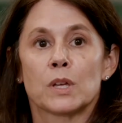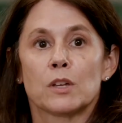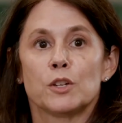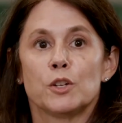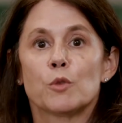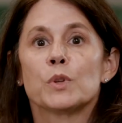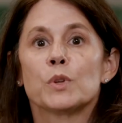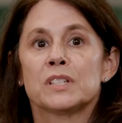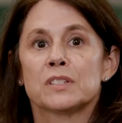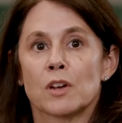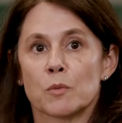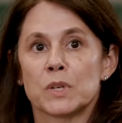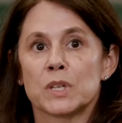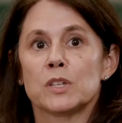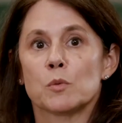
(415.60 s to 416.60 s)
really
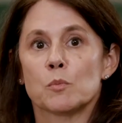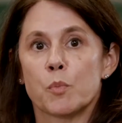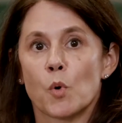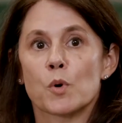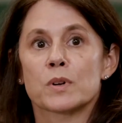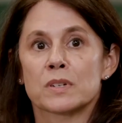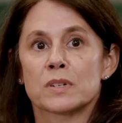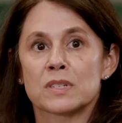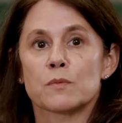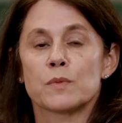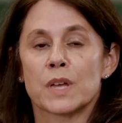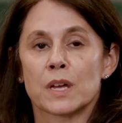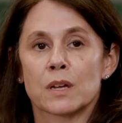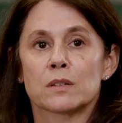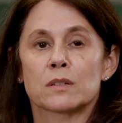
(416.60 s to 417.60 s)
taught me the importance of
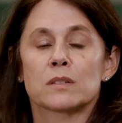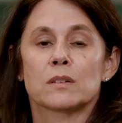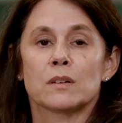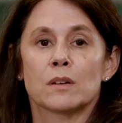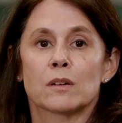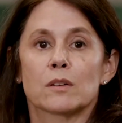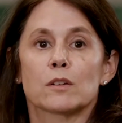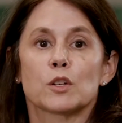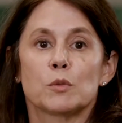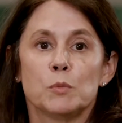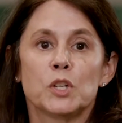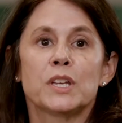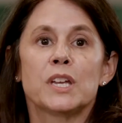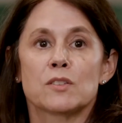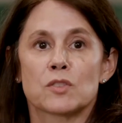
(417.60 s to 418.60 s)
that
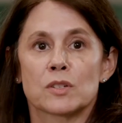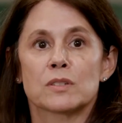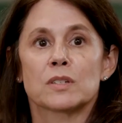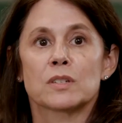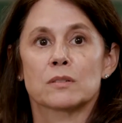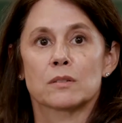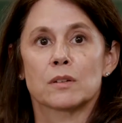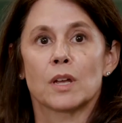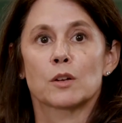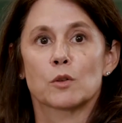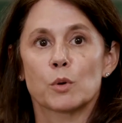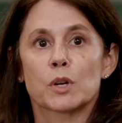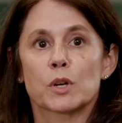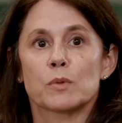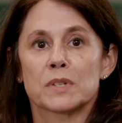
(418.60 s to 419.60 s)
communications and
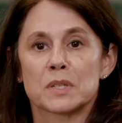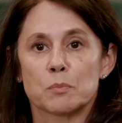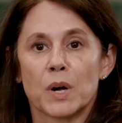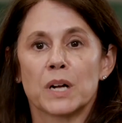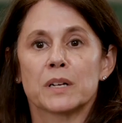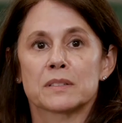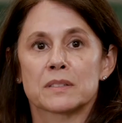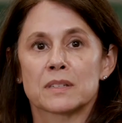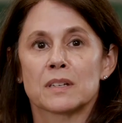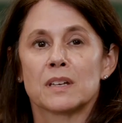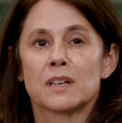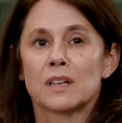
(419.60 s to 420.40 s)
quick response.